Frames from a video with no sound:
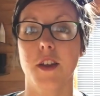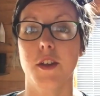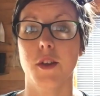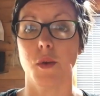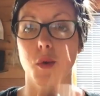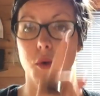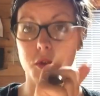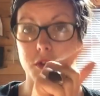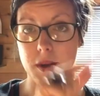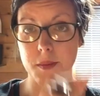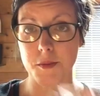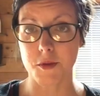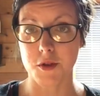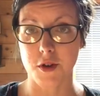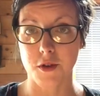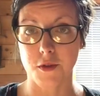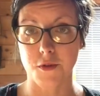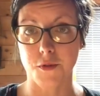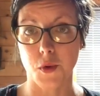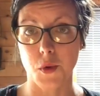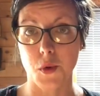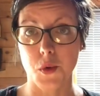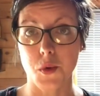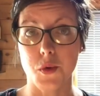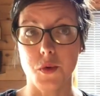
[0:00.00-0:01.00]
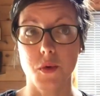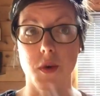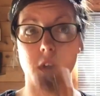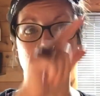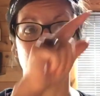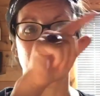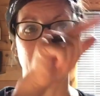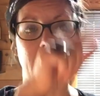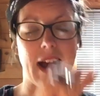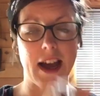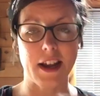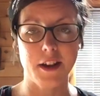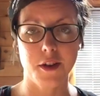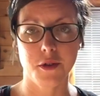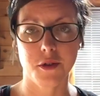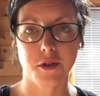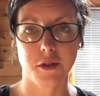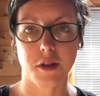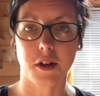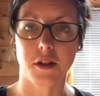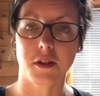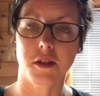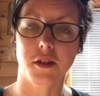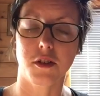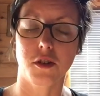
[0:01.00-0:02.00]
your temperatures fall and you
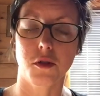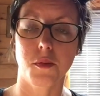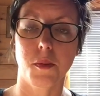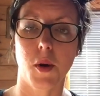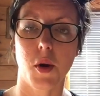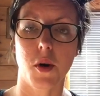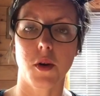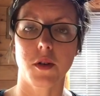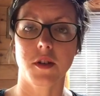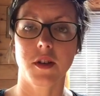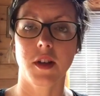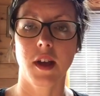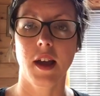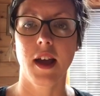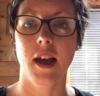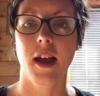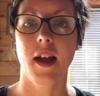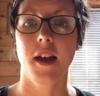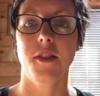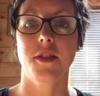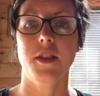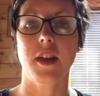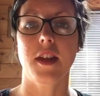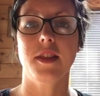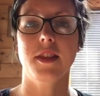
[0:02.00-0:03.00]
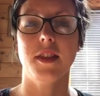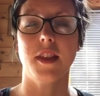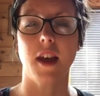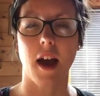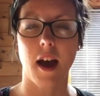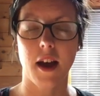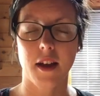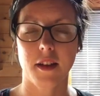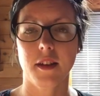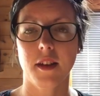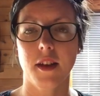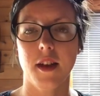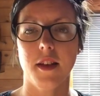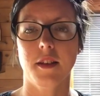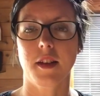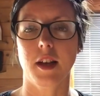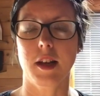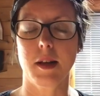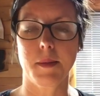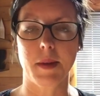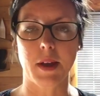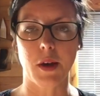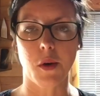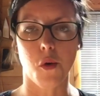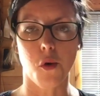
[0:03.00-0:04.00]
start to spot, then that is
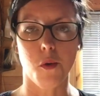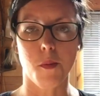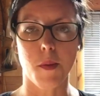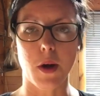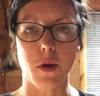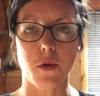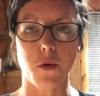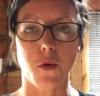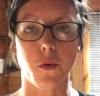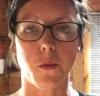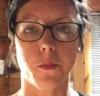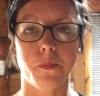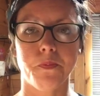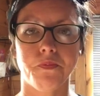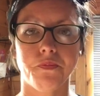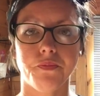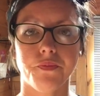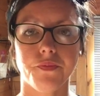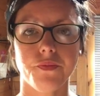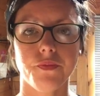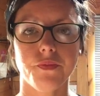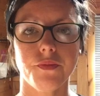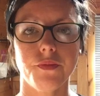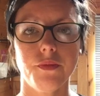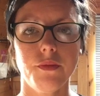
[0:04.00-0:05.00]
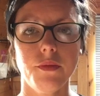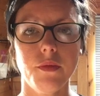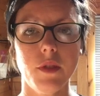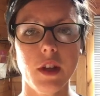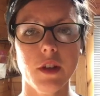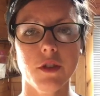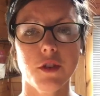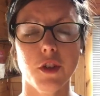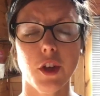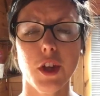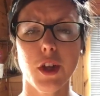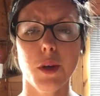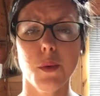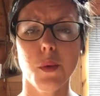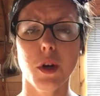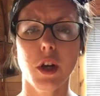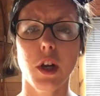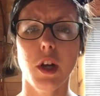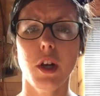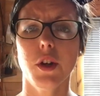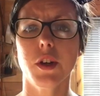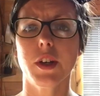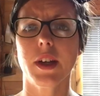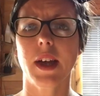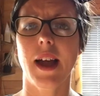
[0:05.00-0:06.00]
going to be hormonal. So you want
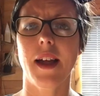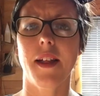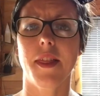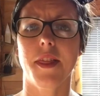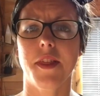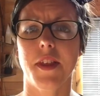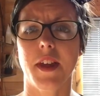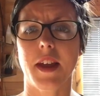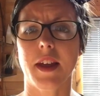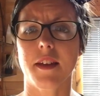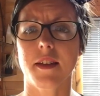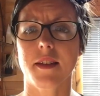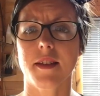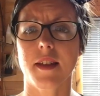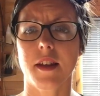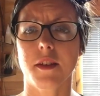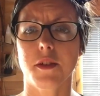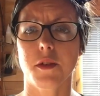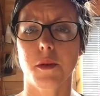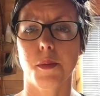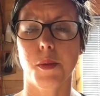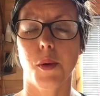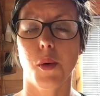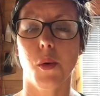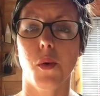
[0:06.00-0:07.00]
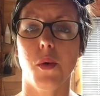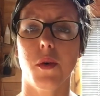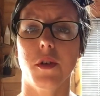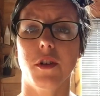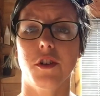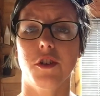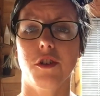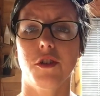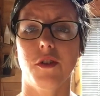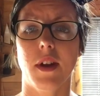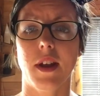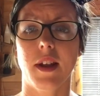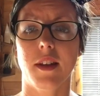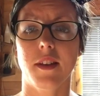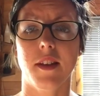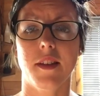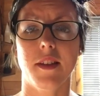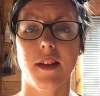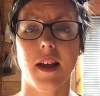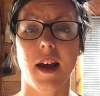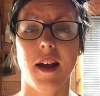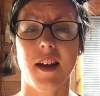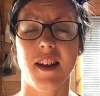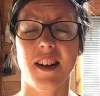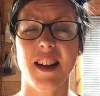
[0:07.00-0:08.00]
to look at things that support and
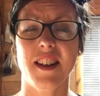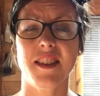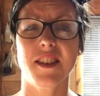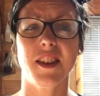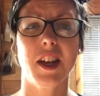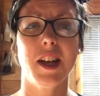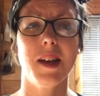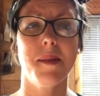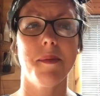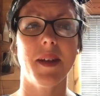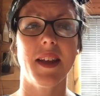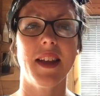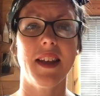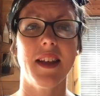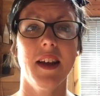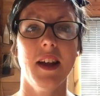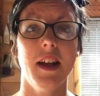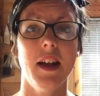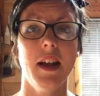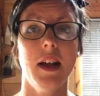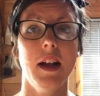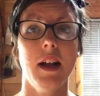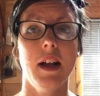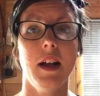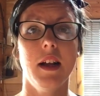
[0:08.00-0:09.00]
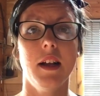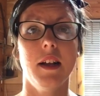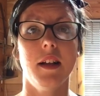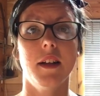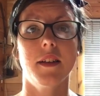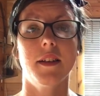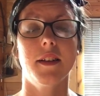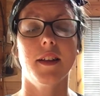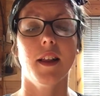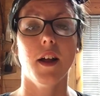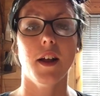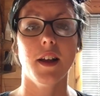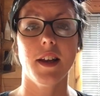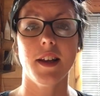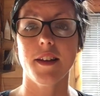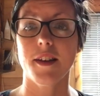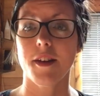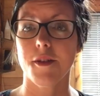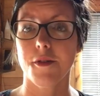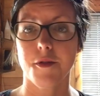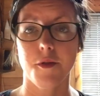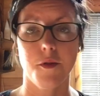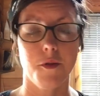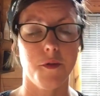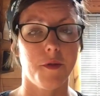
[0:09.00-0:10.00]
strengthen that, and that's going to be slightly
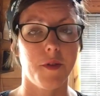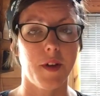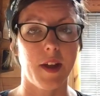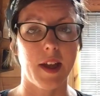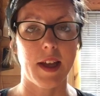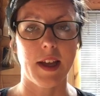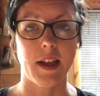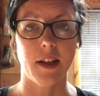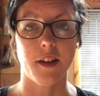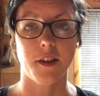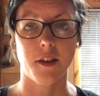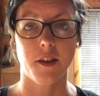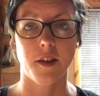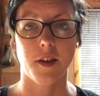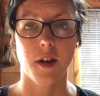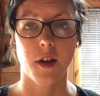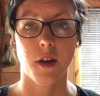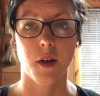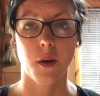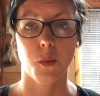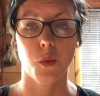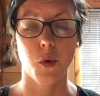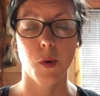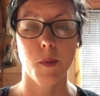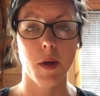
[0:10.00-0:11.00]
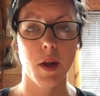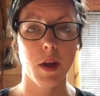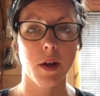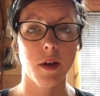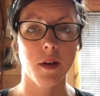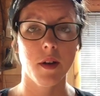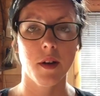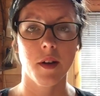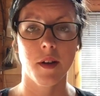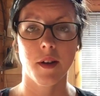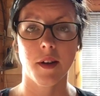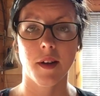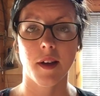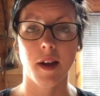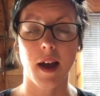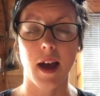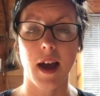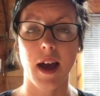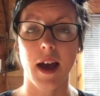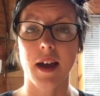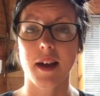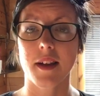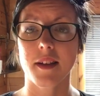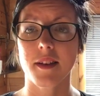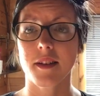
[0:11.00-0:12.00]
different for each woman,
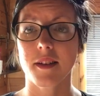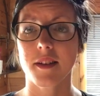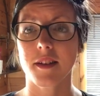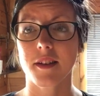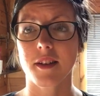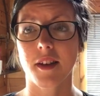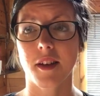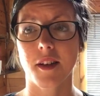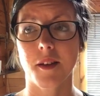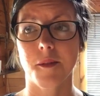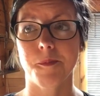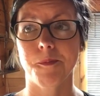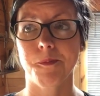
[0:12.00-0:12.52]
and